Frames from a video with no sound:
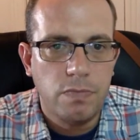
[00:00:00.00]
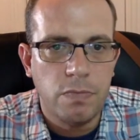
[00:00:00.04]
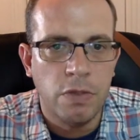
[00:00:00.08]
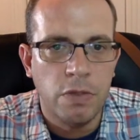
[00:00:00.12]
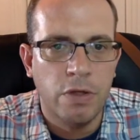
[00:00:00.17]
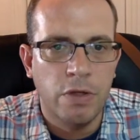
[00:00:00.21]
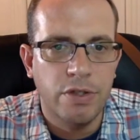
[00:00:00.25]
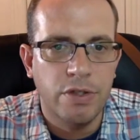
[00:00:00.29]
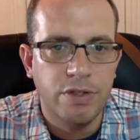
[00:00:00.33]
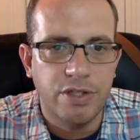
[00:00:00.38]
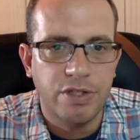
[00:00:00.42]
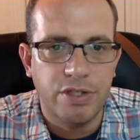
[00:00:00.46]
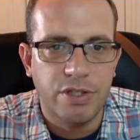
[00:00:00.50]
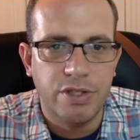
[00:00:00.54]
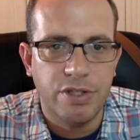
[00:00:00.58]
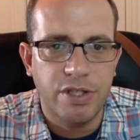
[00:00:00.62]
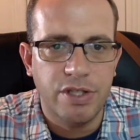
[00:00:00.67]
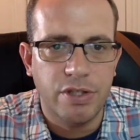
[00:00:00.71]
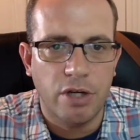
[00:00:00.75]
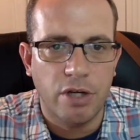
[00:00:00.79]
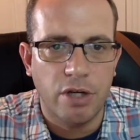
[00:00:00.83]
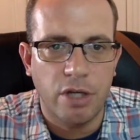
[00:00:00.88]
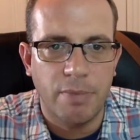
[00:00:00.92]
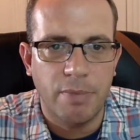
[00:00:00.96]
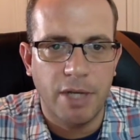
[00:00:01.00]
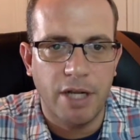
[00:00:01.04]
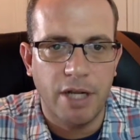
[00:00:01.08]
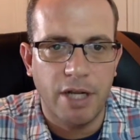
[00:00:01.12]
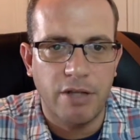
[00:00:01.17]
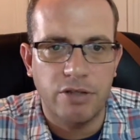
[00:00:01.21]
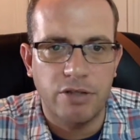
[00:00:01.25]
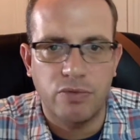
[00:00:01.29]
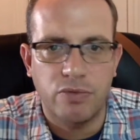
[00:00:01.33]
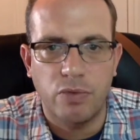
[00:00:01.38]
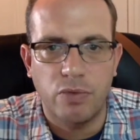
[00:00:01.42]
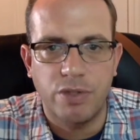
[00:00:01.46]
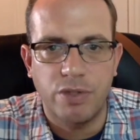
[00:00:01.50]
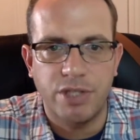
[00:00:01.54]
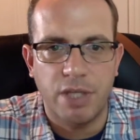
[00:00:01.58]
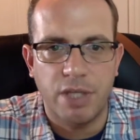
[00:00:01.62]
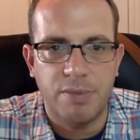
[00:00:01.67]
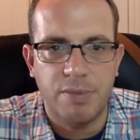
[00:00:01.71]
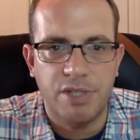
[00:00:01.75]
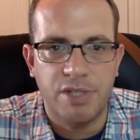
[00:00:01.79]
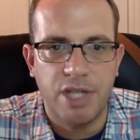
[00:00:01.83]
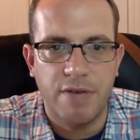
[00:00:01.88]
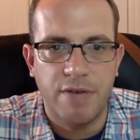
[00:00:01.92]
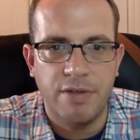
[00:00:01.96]
All right, so this card I made out is 1 times
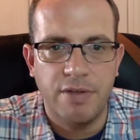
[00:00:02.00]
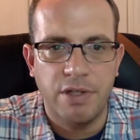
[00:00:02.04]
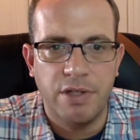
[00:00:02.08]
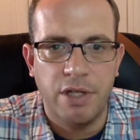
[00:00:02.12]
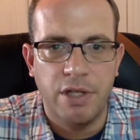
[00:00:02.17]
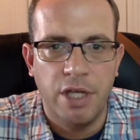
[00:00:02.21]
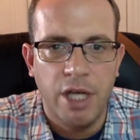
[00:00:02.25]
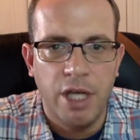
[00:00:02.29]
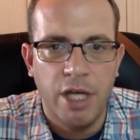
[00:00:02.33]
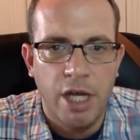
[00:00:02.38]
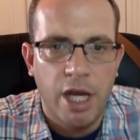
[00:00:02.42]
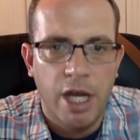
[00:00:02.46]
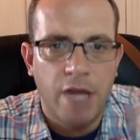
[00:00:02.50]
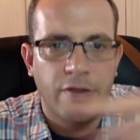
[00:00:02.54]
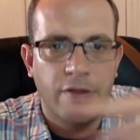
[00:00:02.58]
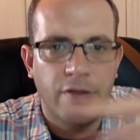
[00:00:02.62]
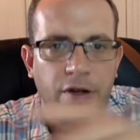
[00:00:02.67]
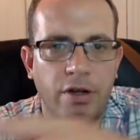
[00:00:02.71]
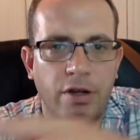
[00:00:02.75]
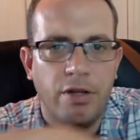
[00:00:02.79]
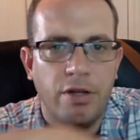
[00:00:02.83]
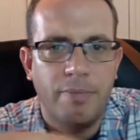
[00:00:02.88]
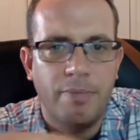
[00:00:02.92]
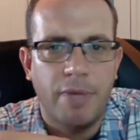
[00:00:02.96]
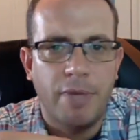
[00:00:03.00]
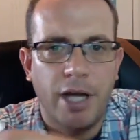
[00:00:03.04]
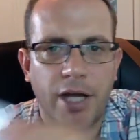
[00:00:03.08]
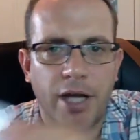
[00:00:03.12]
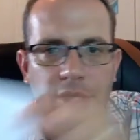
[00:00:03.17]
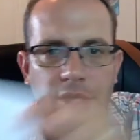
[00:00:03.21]
7, and then on the back,